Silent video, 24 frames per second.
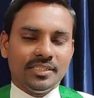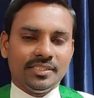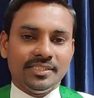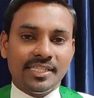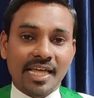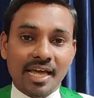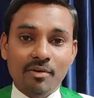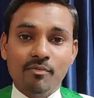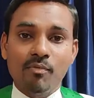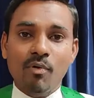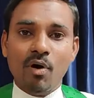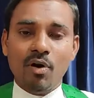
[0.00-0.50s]

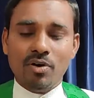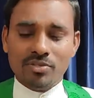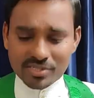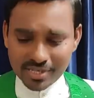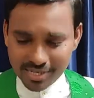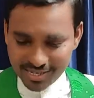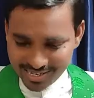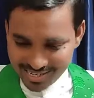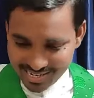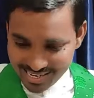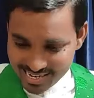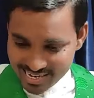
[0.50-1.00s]
There was
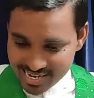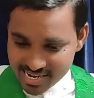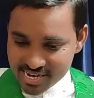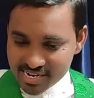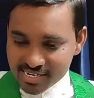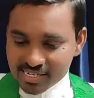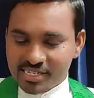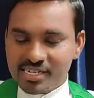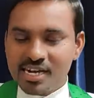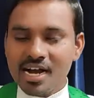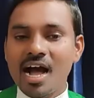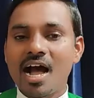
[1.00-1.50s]
a
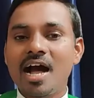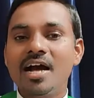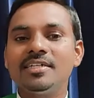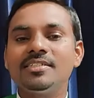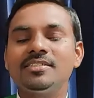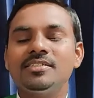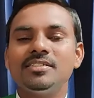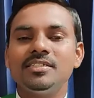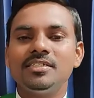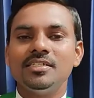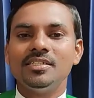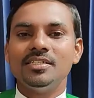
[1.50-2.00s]
clear
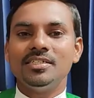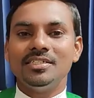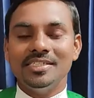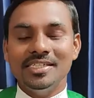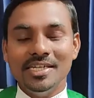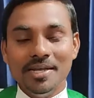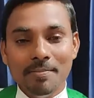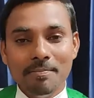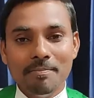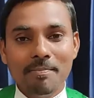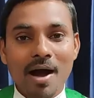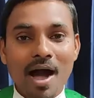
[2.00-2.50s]
cut
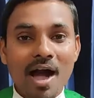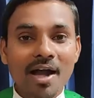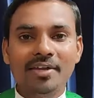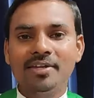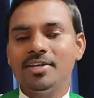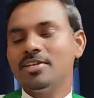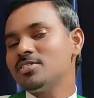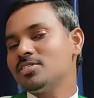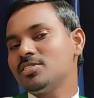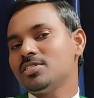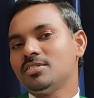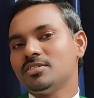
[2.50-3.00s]

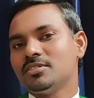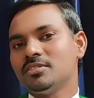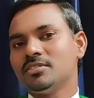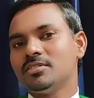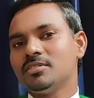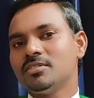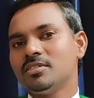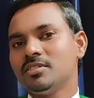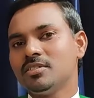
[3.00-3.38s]
demarcation,